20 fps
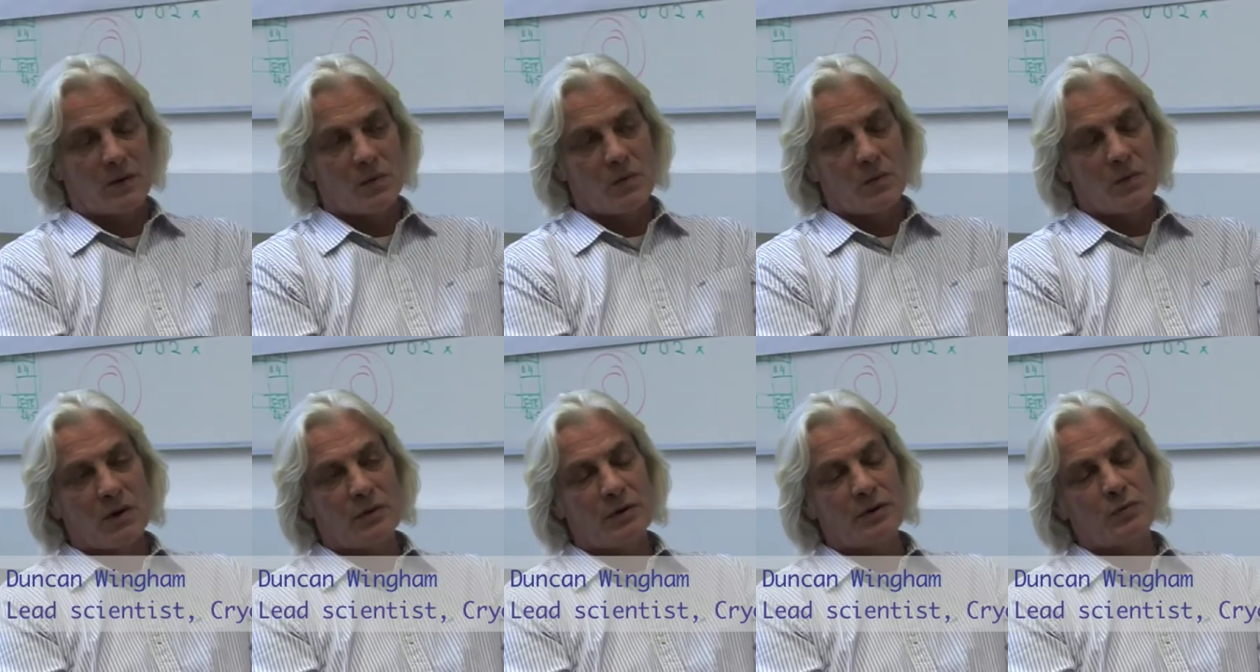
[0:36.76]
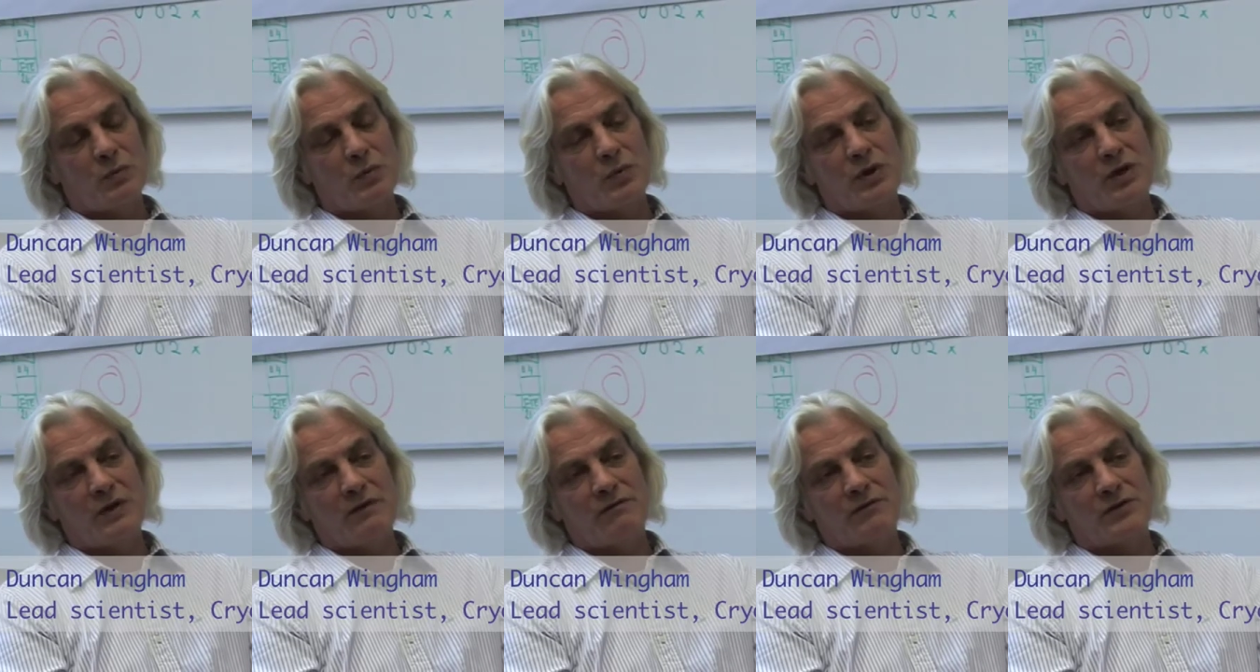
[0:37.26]
Well, we,
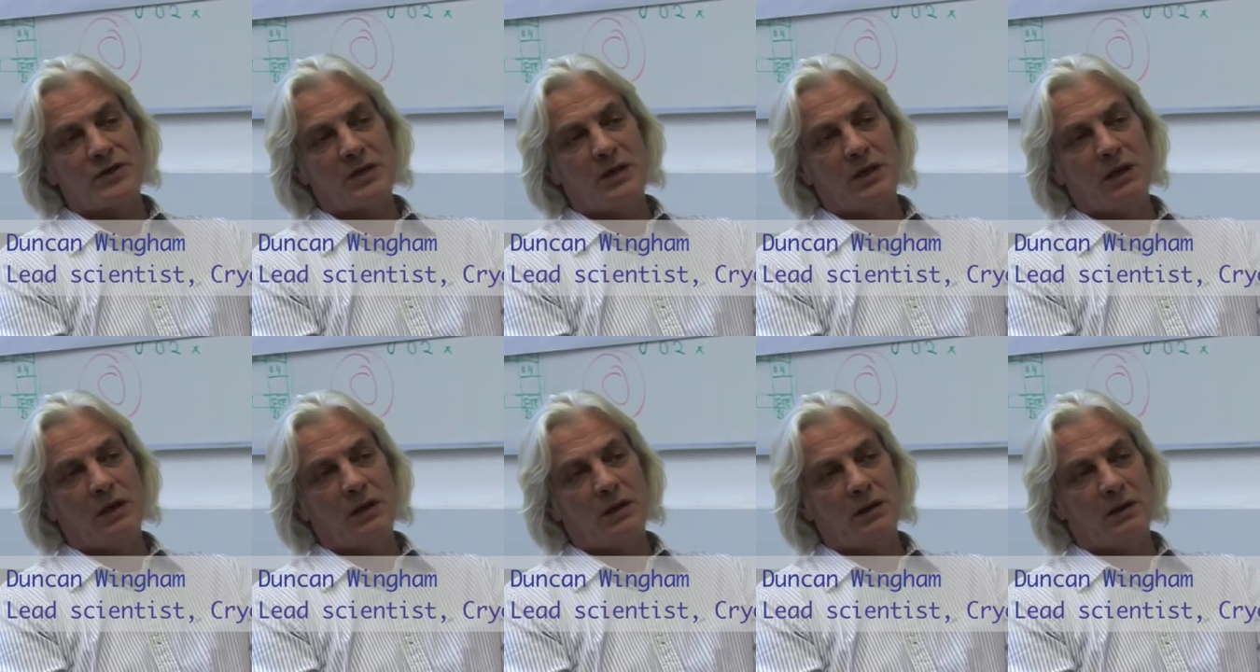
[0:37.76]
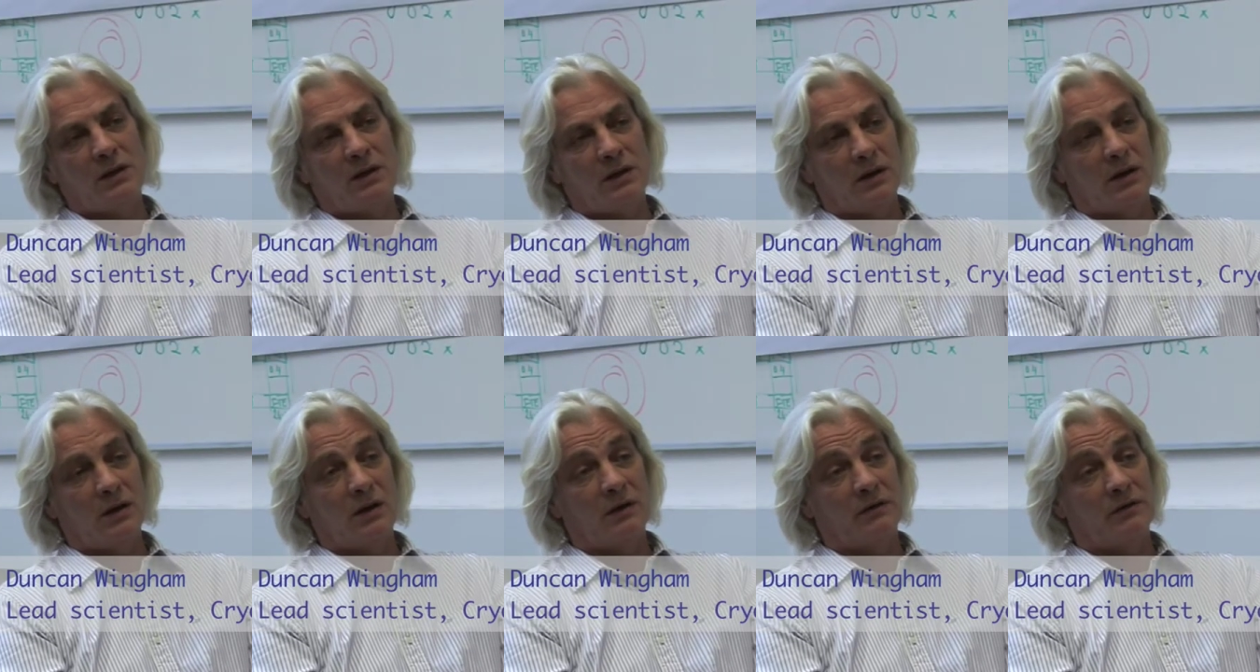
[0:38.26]
we have seen in the
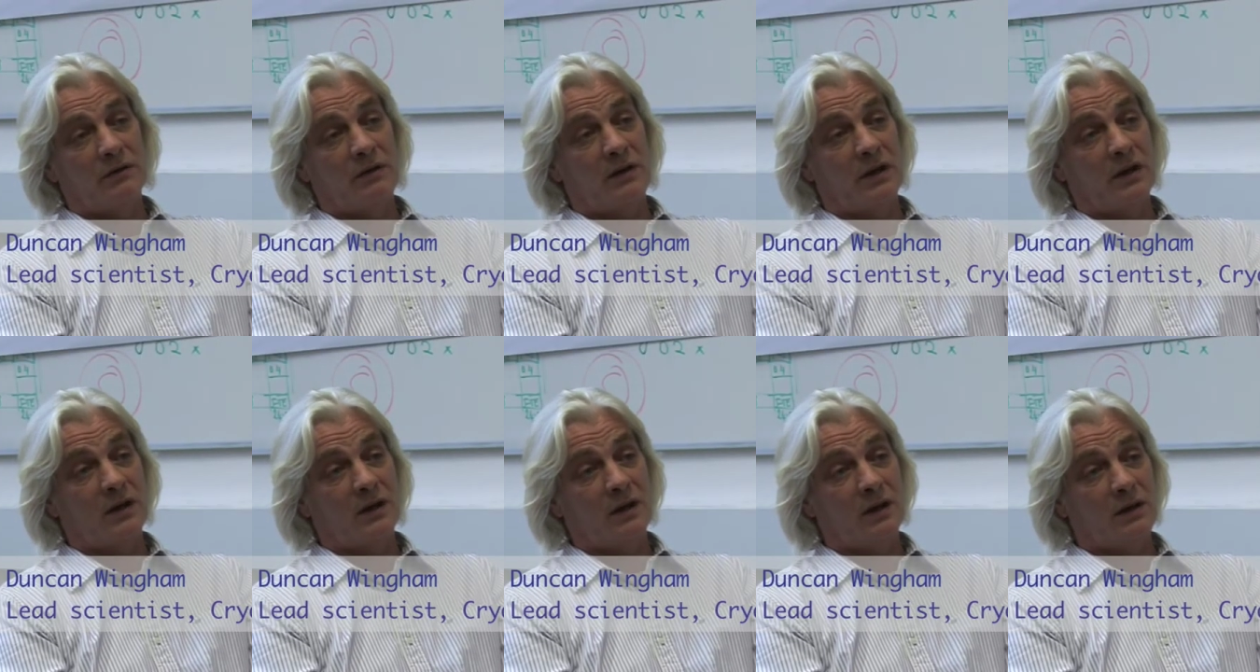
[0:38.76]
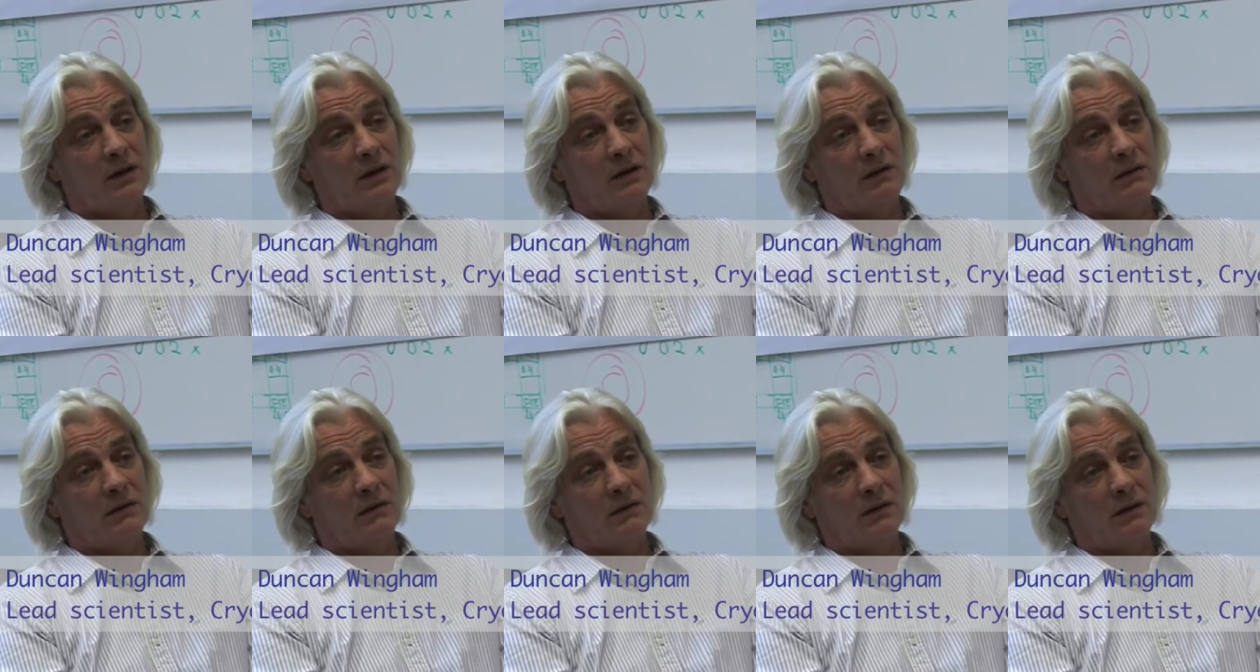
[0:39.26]
last decade
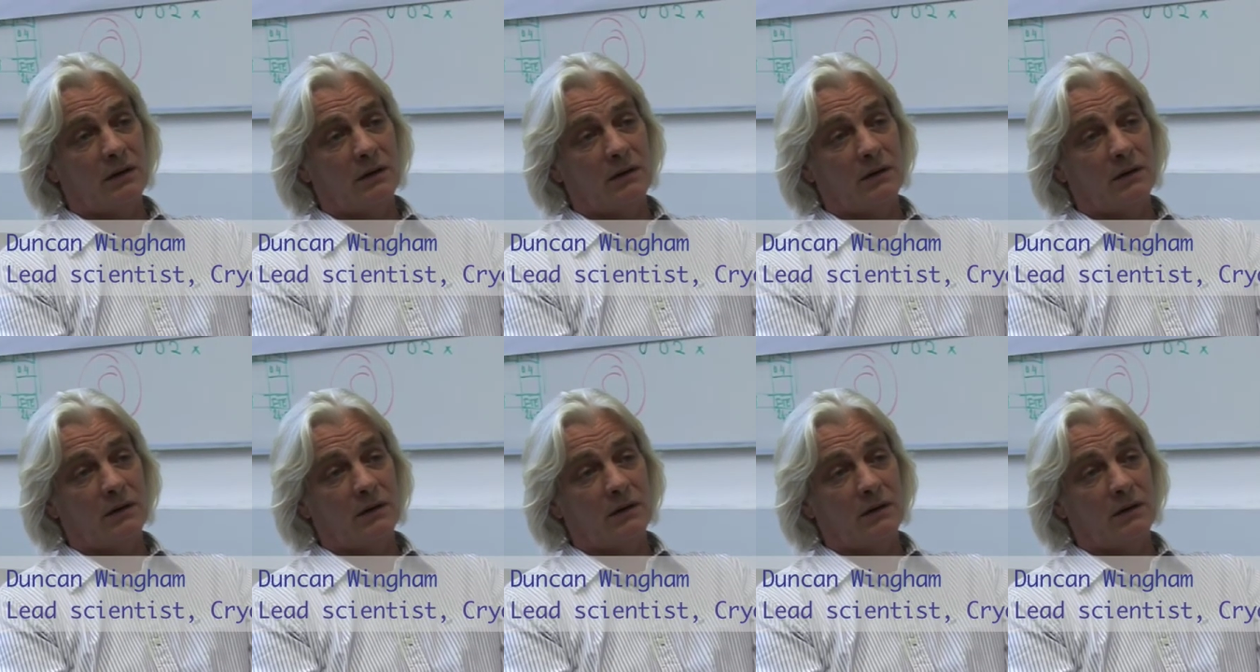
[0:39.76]
uh,